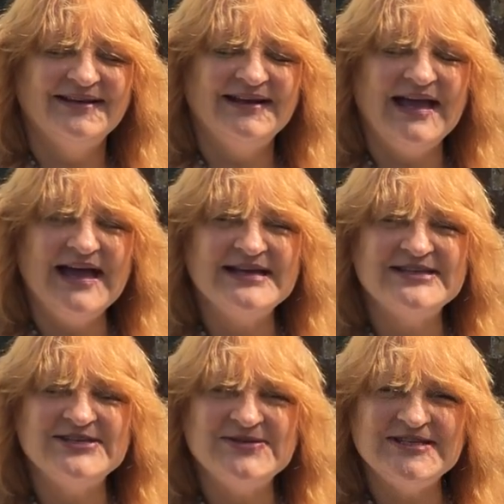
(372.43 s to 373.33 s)
And
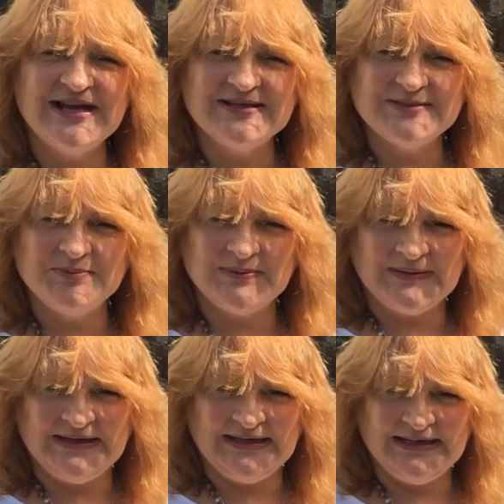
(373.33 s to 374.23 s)
as you just
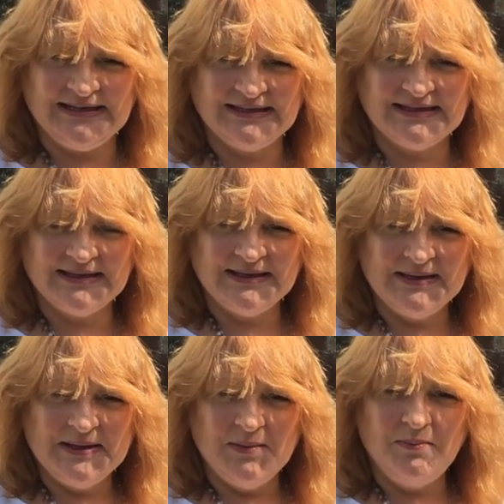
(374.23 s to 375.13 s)
breathe,
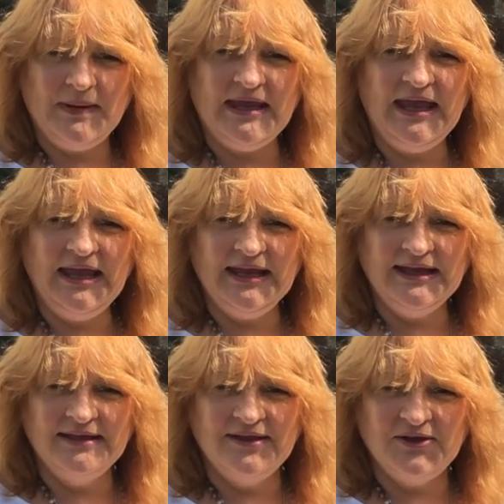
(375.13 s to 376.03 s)

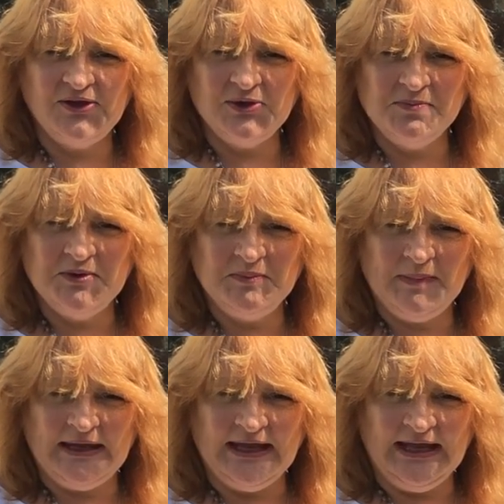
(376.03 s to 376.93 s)
being the human
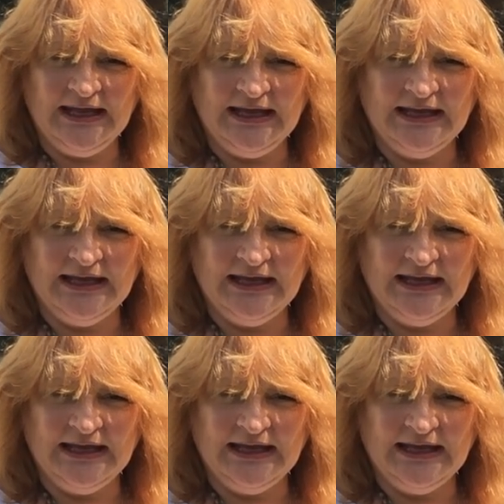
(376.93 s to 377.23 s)
being,